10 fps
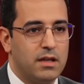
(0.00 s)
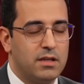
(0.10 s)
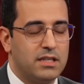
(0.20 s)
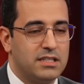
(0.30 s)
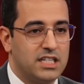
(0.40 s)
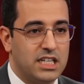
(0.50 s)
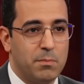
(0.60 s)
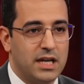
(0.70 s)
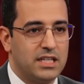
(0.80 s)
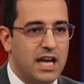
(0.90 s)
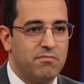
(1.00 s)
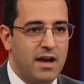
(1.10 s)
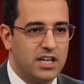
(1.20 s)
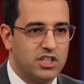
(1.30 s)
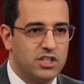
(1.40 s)
The suspects had
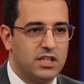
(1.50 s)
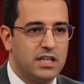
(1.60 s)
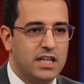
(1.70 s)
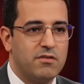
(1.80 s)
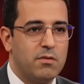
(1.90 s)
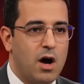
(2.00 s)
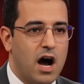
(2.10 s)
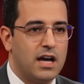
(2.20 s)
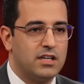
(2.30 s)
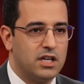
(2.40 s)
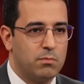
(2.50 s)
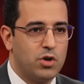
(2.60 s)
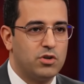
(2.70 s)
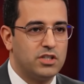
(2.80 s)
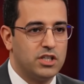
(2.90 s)
vanished, leaving behind a
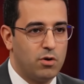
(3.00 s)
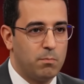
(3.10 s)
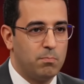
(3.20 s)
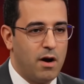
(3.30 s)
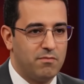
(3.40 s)
community gripped by